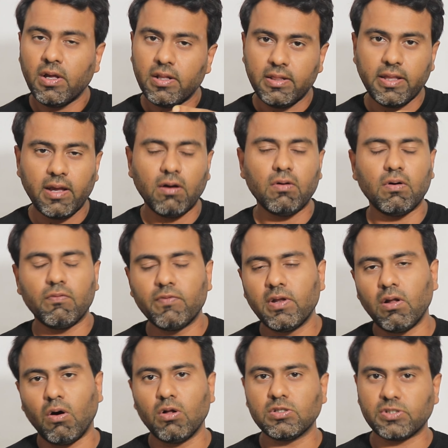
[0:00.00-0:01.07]
they will
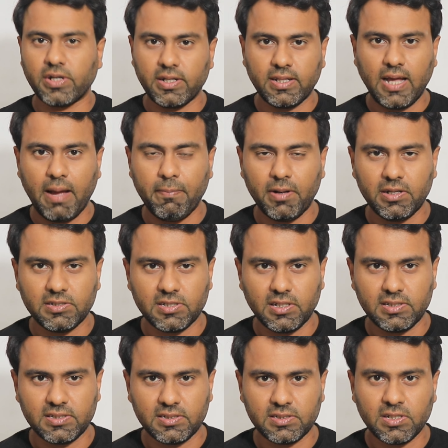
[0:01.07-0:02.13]
also get the Apple
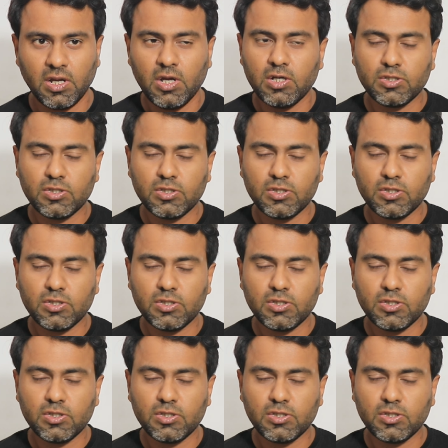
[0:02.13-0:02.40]
Intelligence.